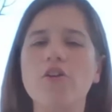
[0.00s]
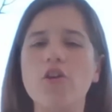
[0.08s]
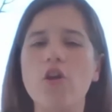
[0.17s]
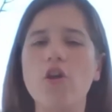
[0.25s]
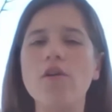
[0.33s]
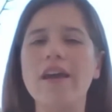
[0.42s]
are
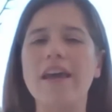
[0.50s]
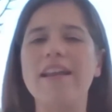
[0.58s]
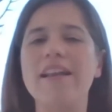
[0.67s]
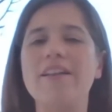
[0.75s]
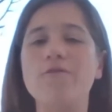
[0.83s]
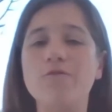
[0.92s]

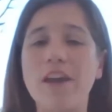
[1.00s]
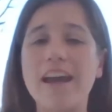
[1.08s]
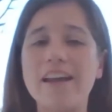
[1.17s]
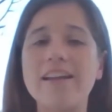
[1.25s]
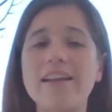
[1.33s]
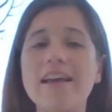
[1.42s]
located in
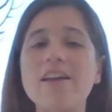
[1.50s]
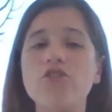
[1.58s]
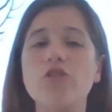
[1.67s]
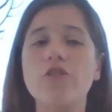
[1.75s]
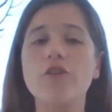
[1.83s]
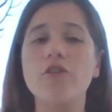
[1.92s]
vanity and
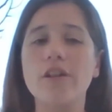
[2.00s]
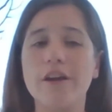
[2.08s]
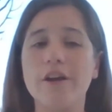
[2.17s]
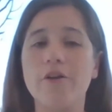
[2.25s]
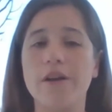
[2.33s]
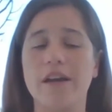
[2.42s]
urinal
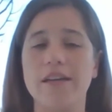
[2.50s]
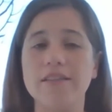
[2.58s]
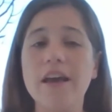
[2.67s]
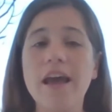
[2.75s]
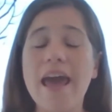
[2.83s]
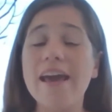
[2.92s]
areas
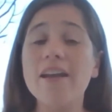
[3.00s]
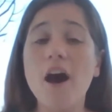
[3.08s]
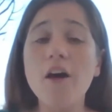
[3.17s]
and